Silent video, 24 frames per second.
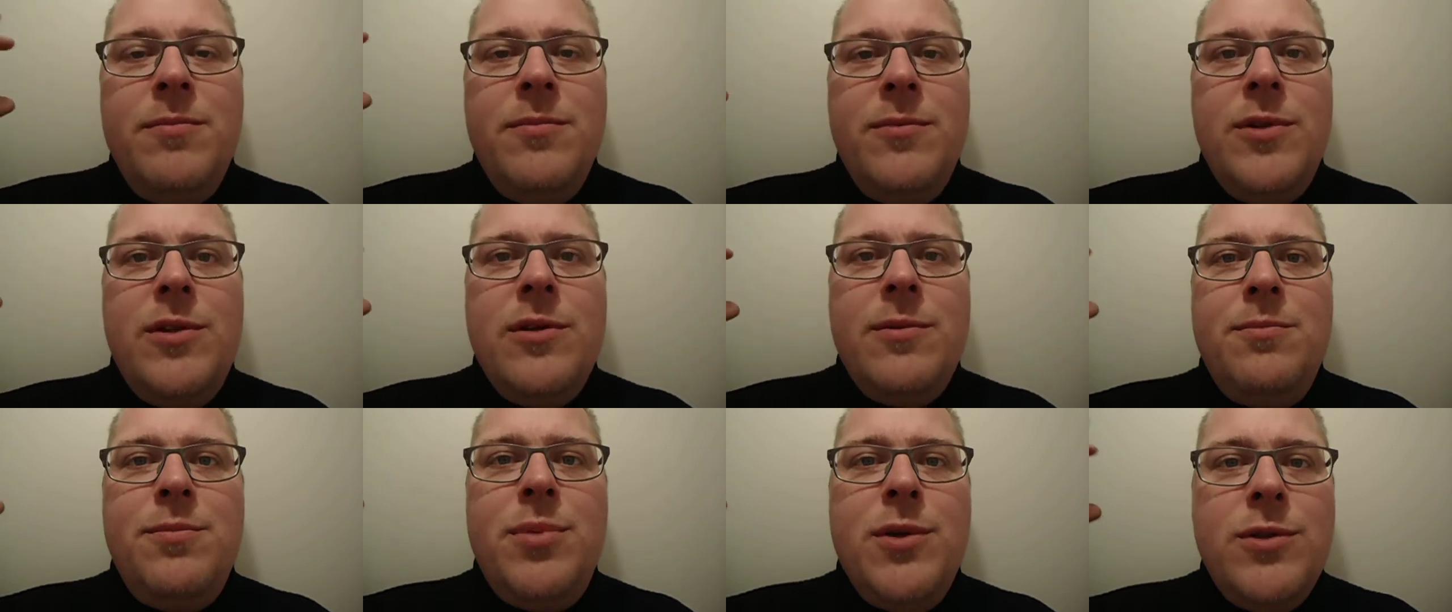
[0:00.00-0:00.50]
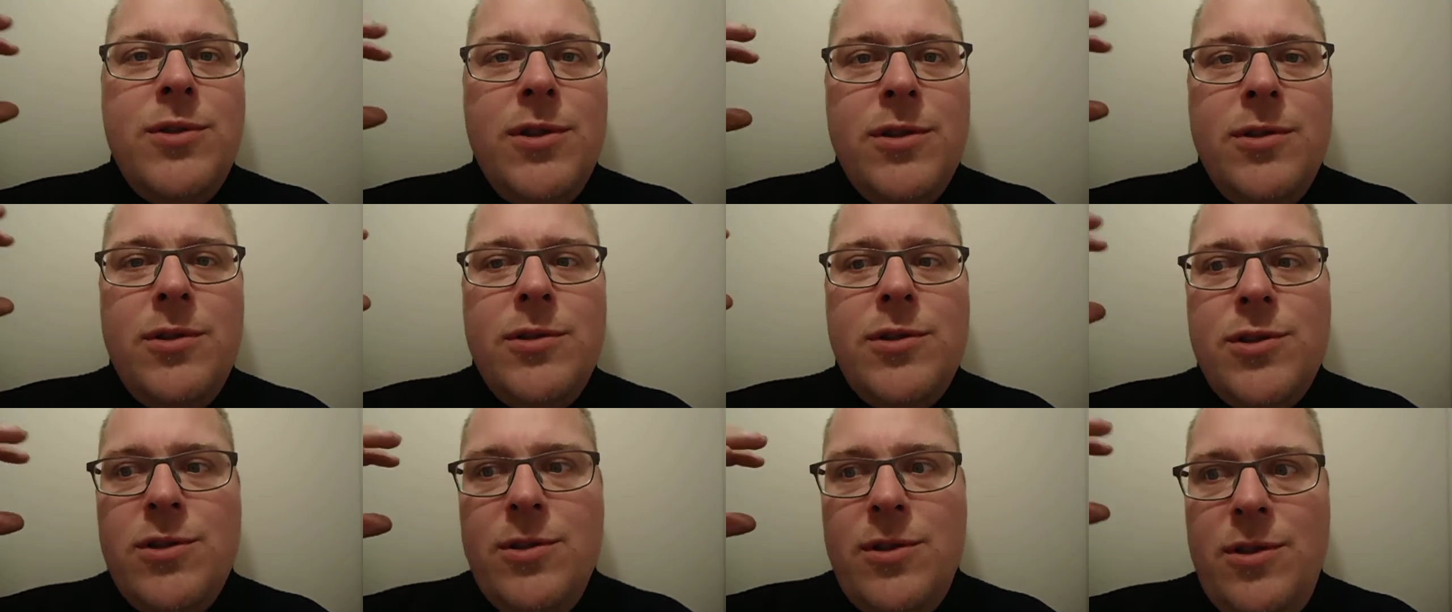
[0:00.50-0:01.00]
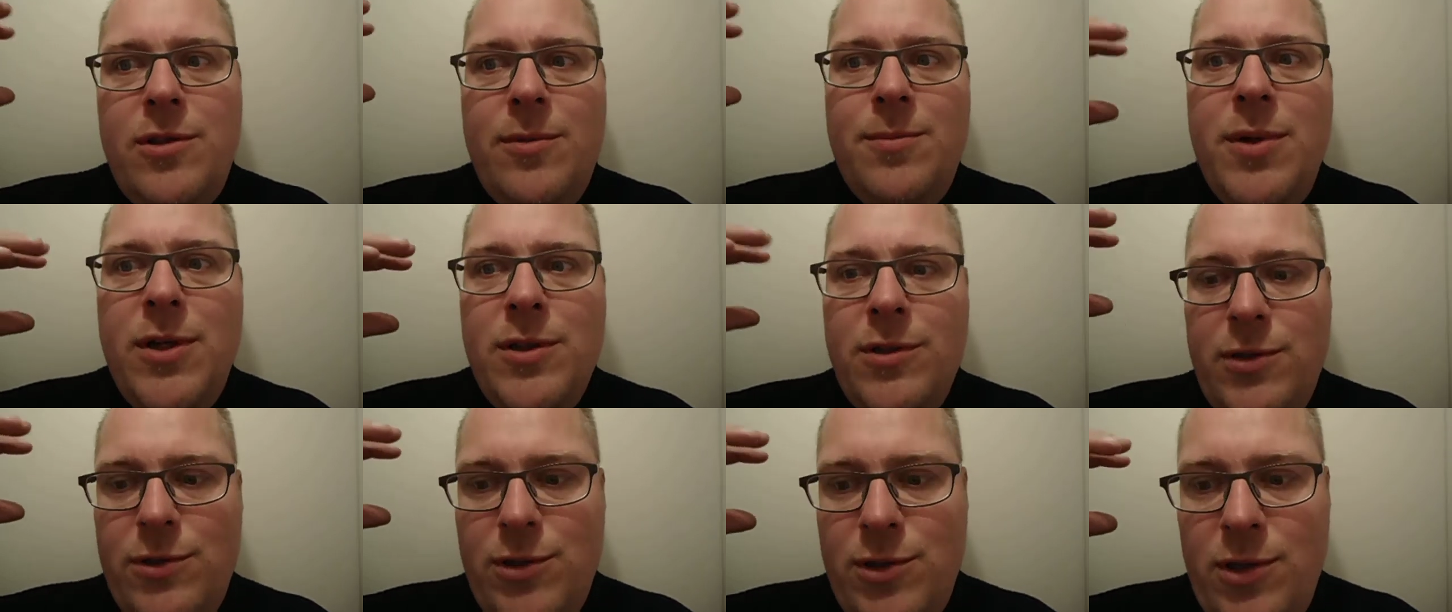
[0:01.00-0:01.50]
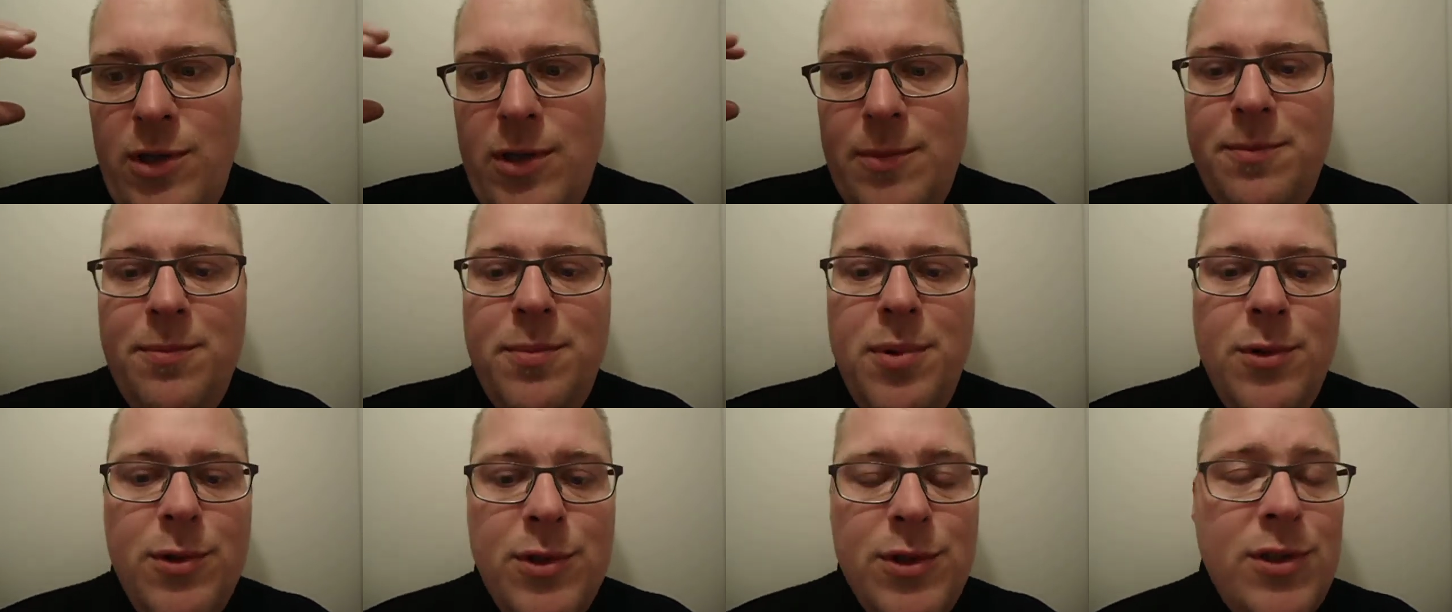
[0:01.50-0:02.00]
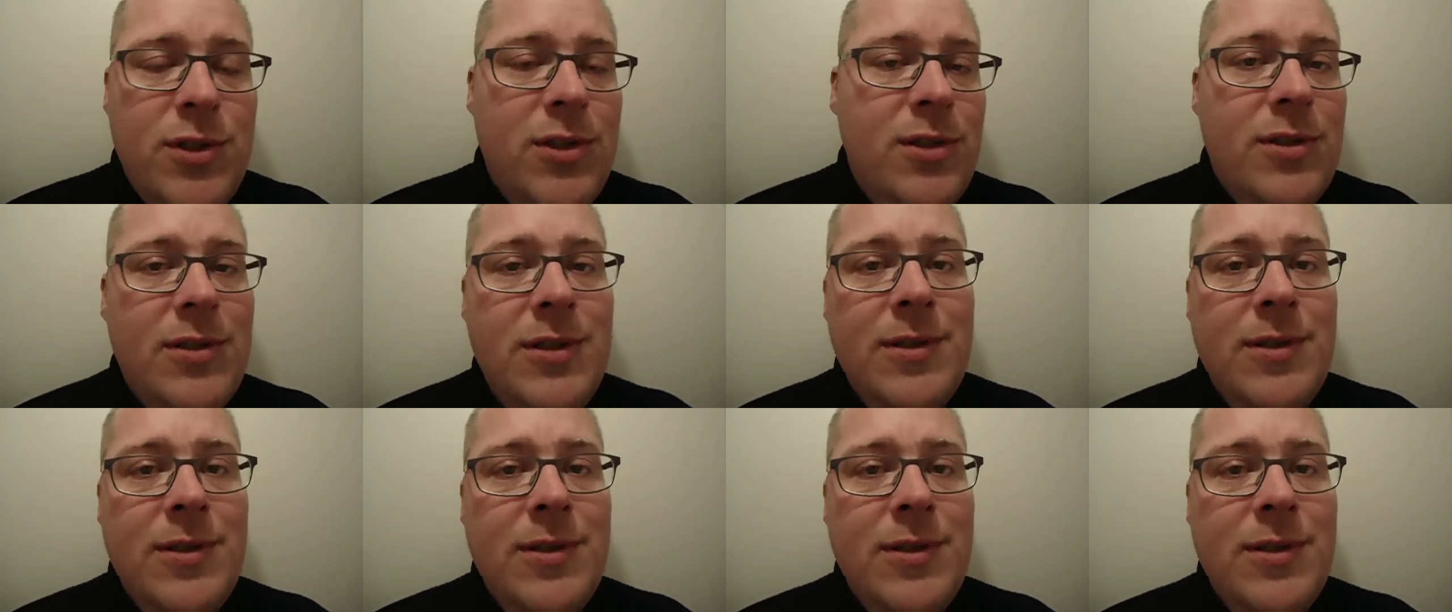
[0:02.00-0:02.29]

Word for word: the buttons the buttons are pushed